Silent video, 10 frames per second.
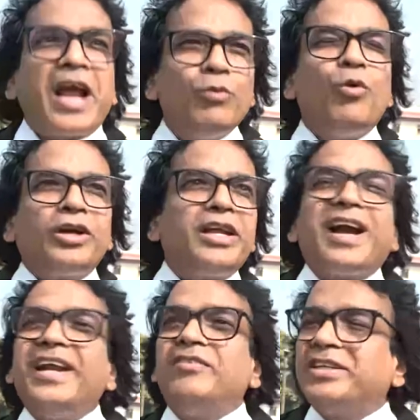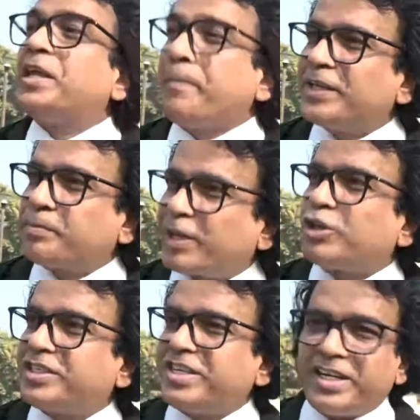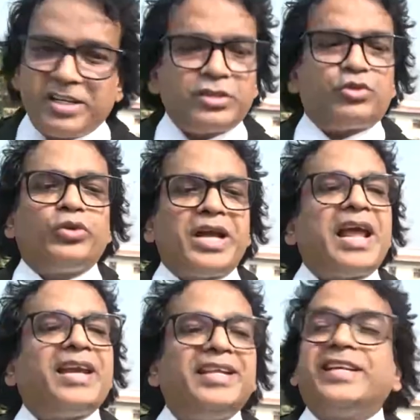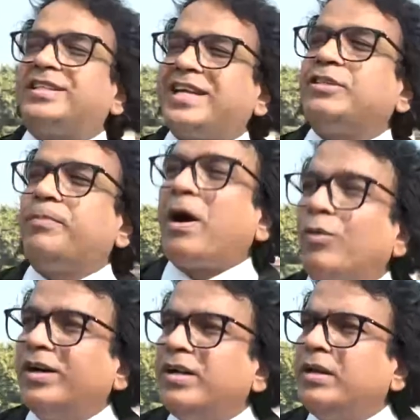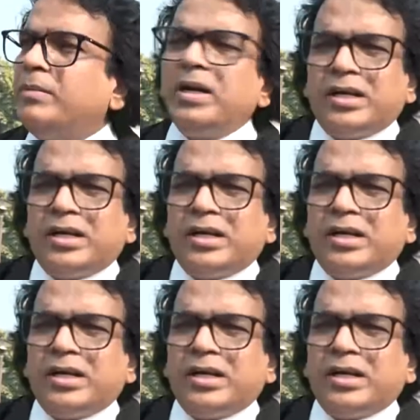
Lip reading: Or I want a kind of a special status so that I can exercise the power.